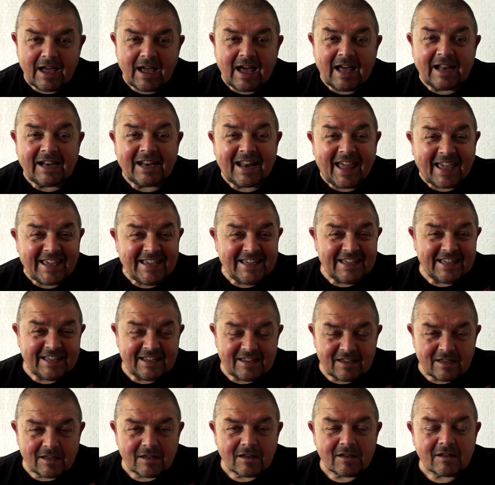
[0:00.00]
I
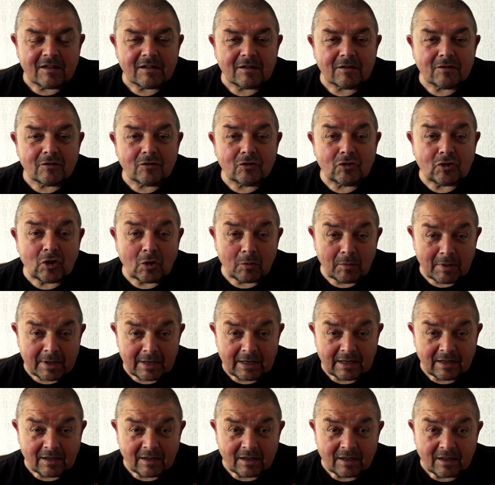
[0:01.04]
like
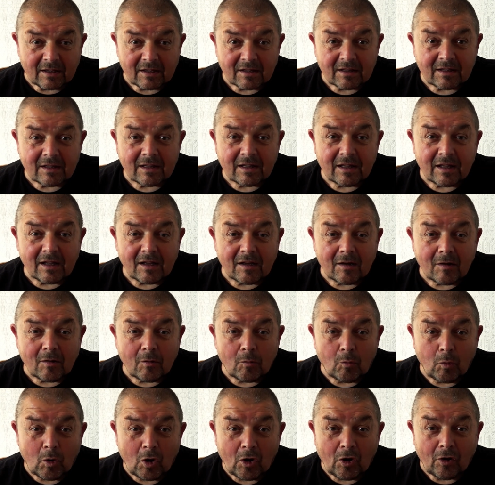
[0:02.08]
doing
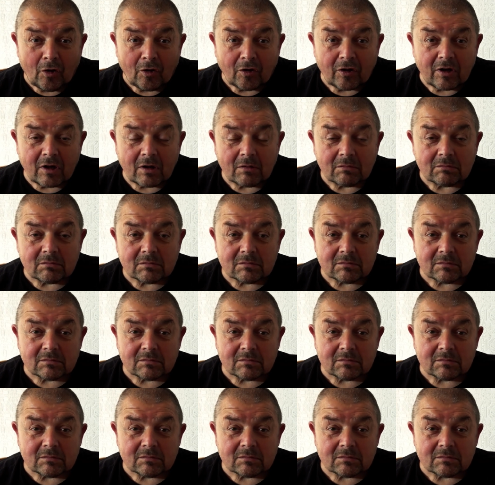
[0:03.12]
work.